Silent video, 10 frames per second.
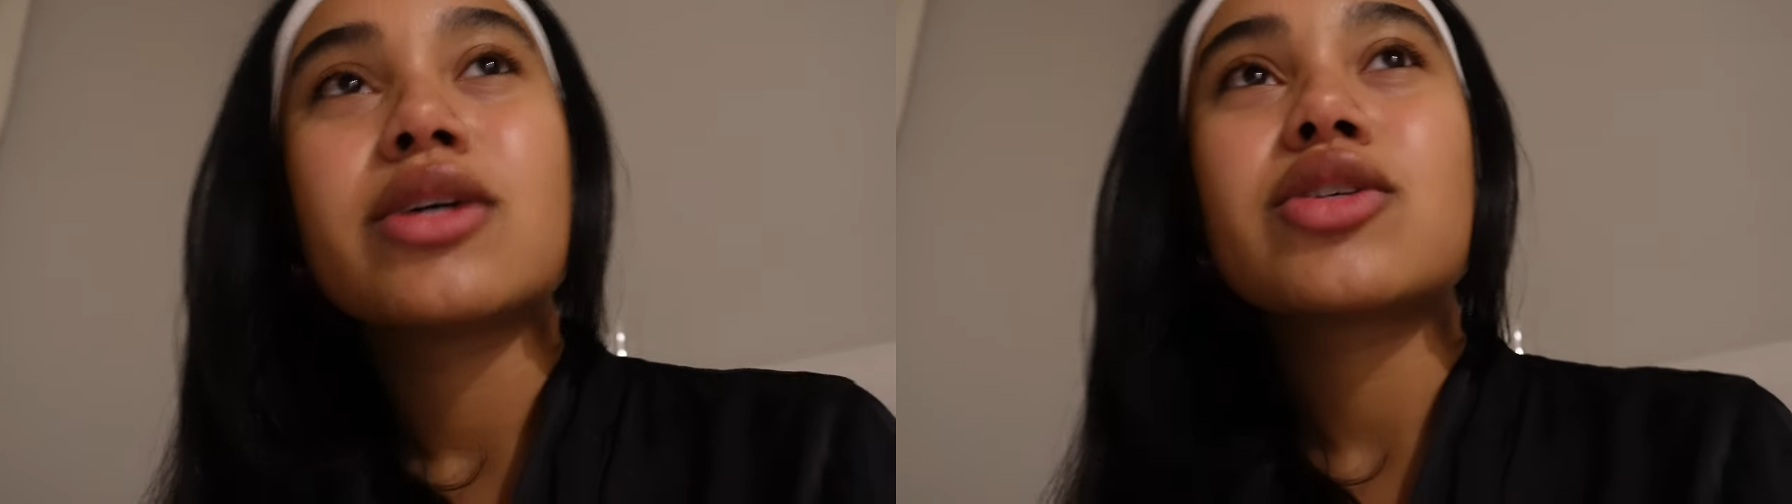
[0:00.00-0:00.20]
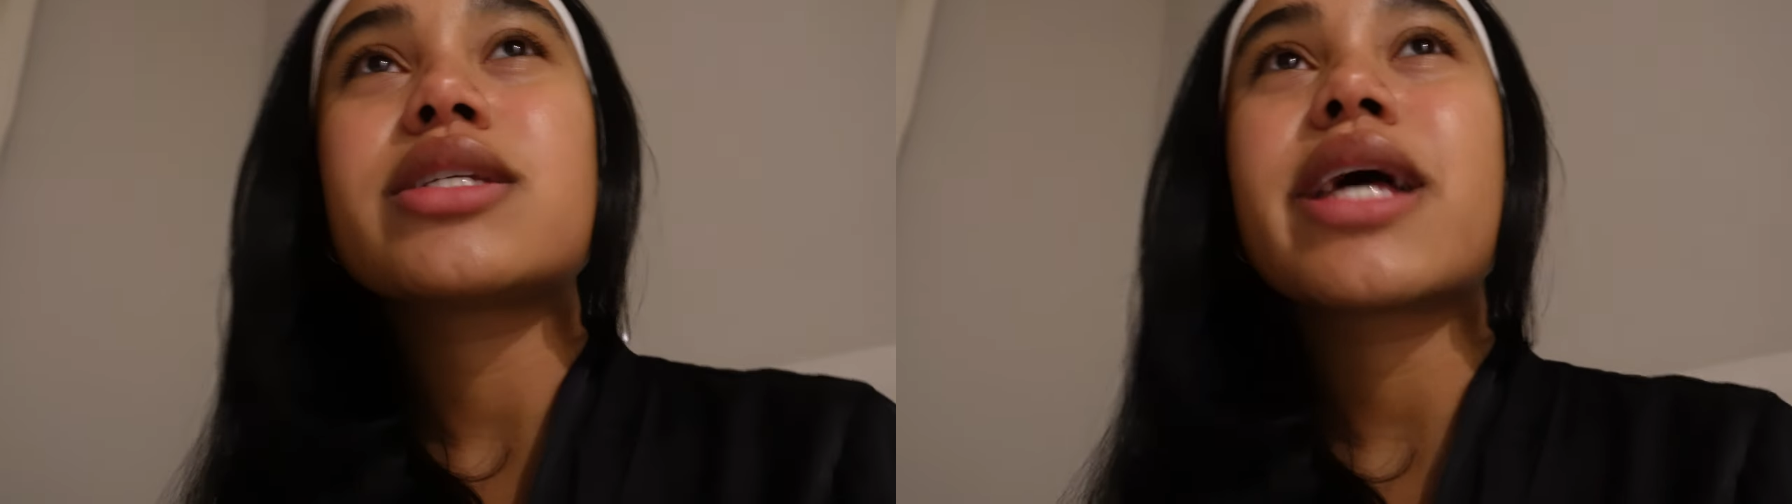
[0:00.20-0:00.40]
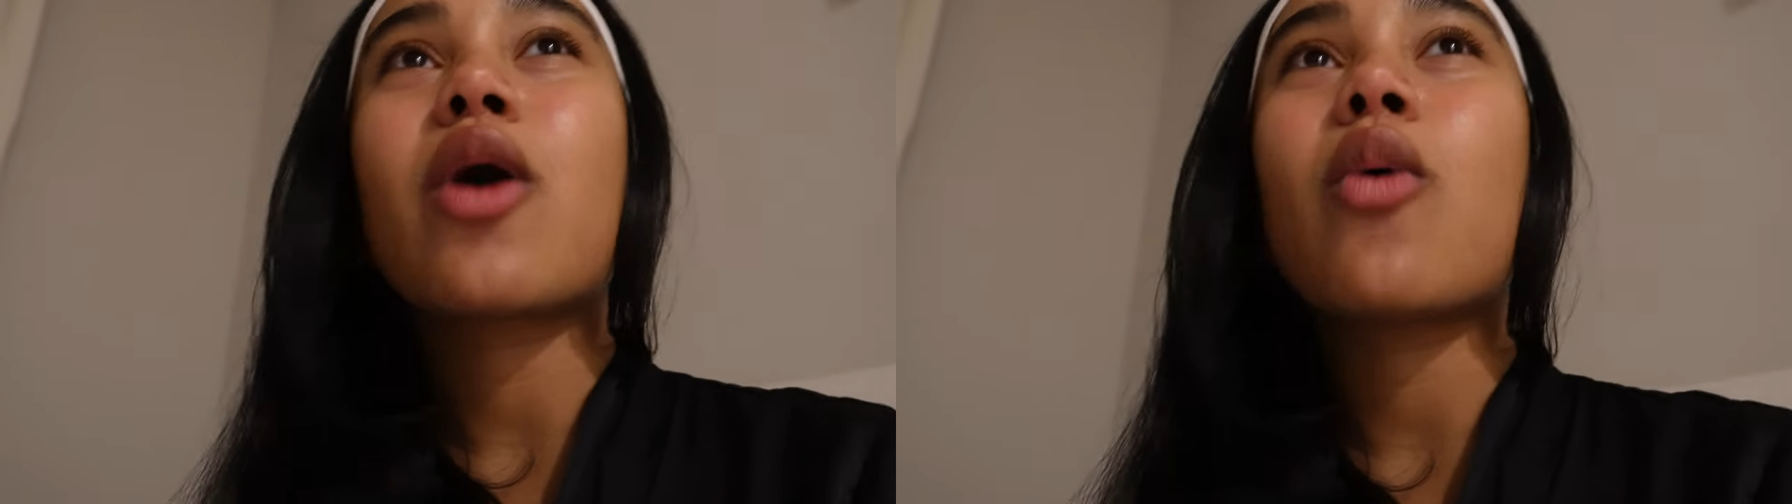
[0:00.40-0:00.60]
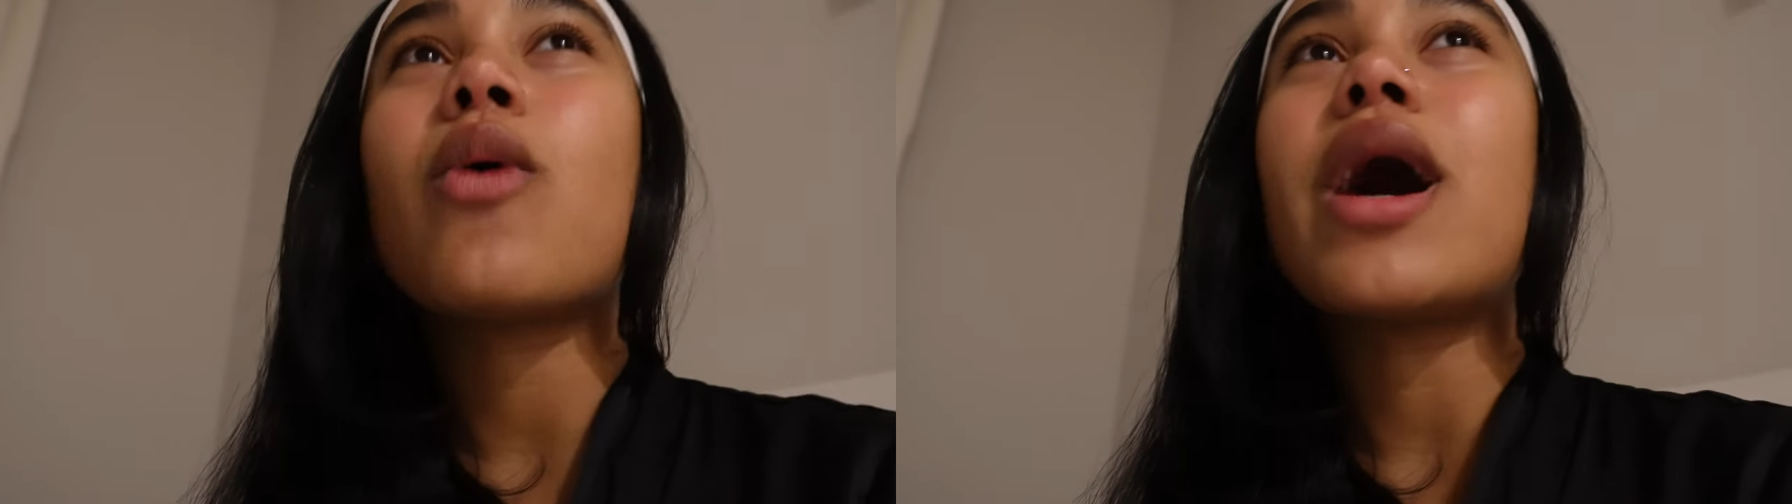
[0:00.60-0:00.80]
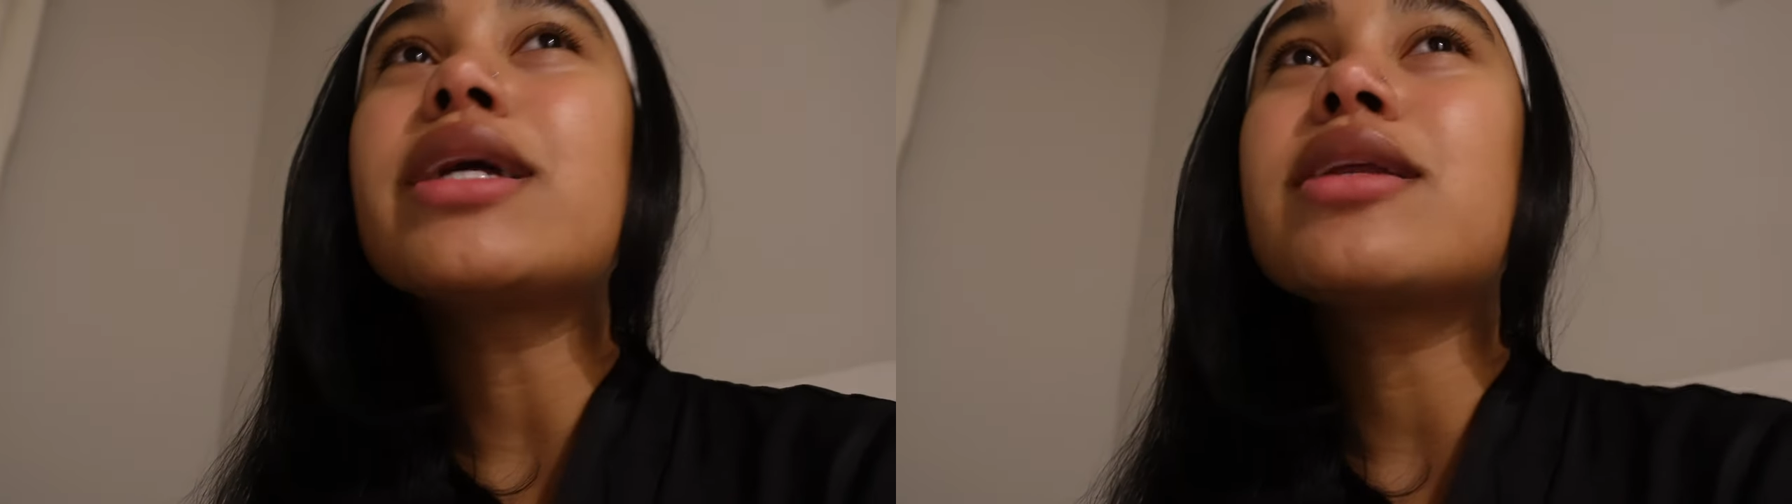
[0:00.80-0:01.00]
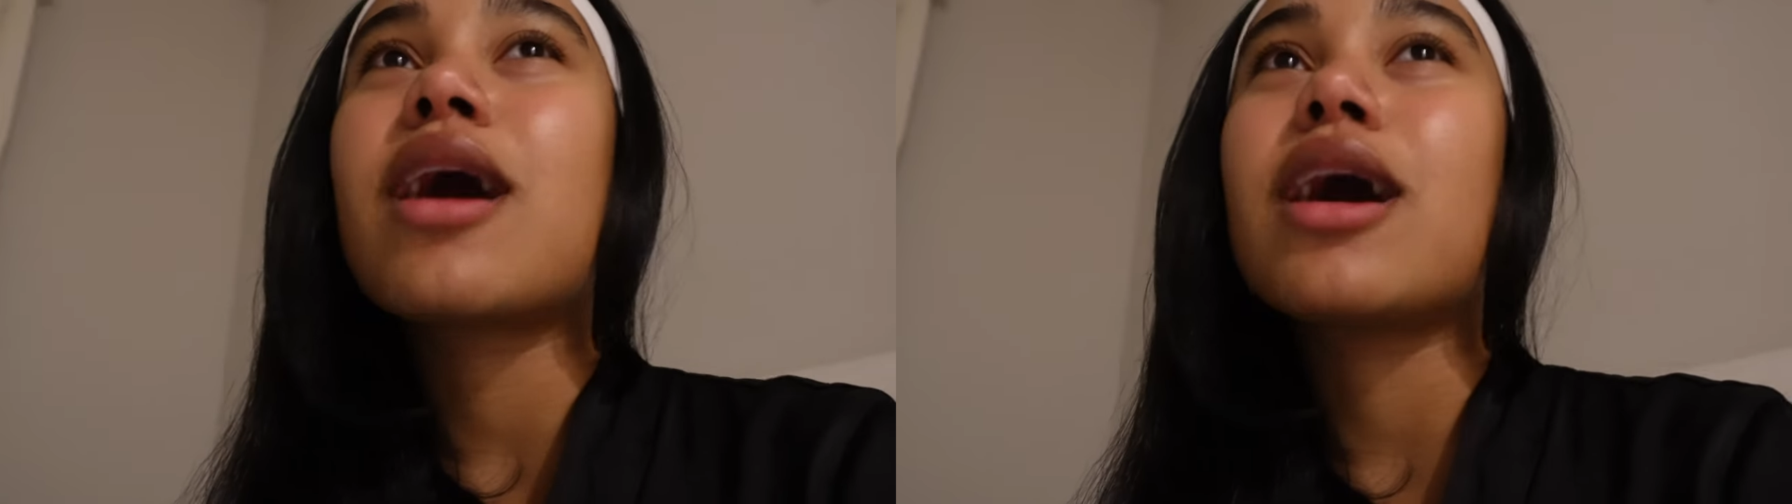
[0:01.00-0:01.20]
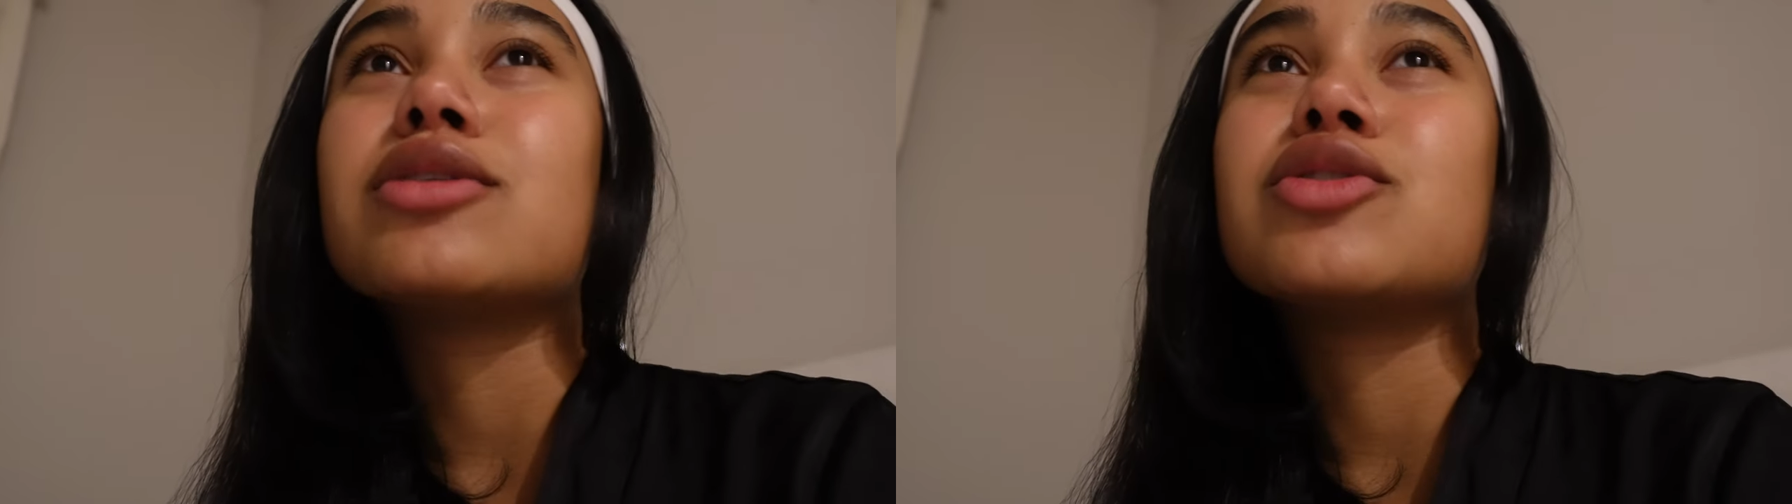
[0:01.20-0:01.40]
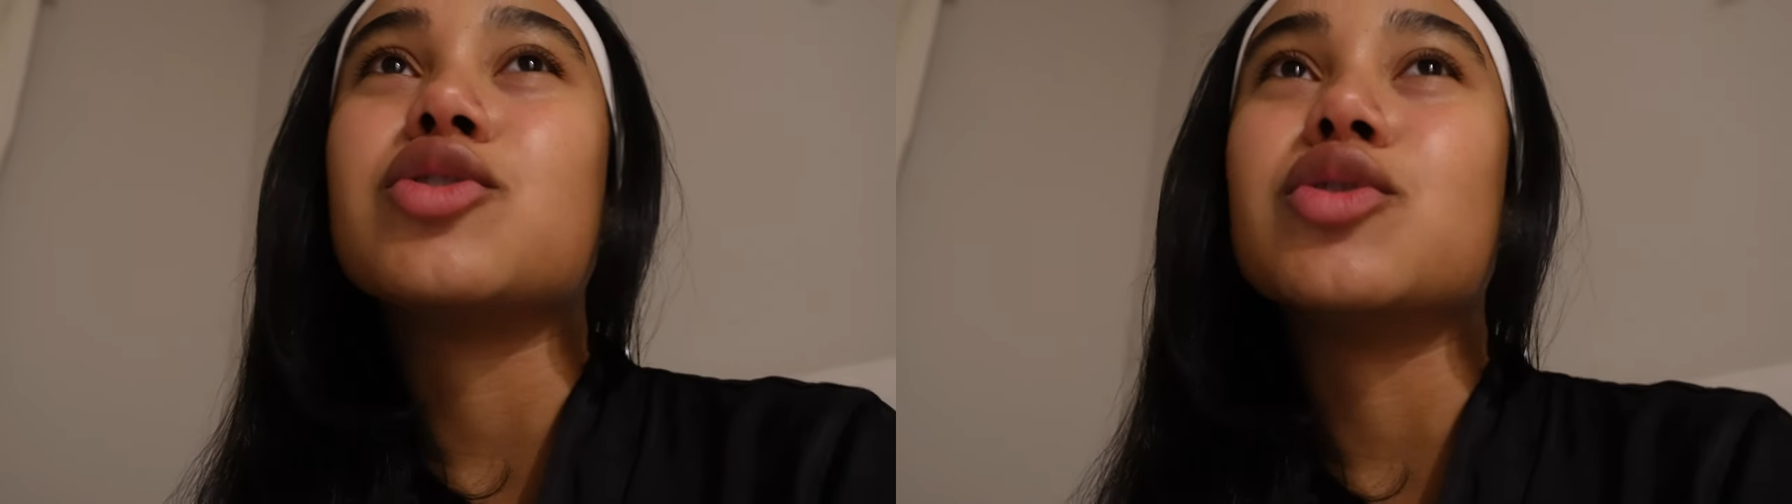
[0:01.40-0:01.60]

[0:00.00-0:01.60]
So it's like, why not